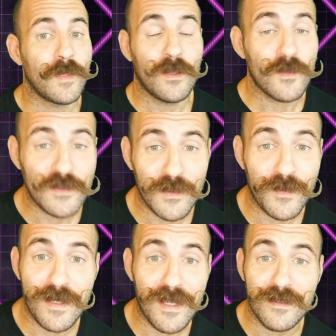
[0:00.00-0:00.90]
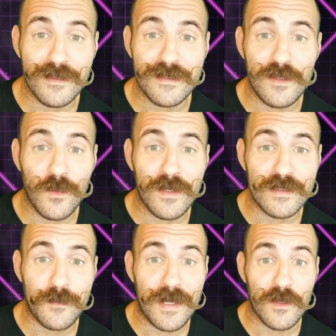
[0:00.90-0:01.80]
And also, I'm going to get to see what
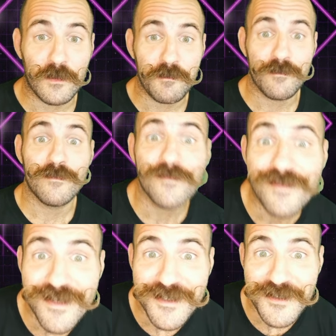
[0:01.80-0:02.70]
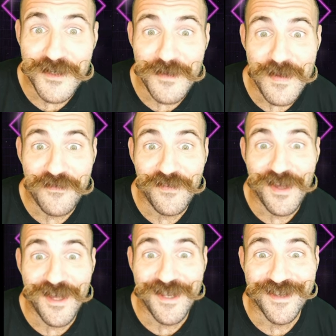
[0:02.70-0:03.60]
it's about. This is going to be
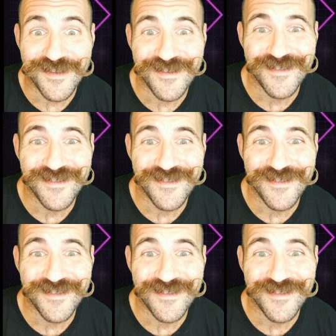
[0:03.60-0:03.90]
fun.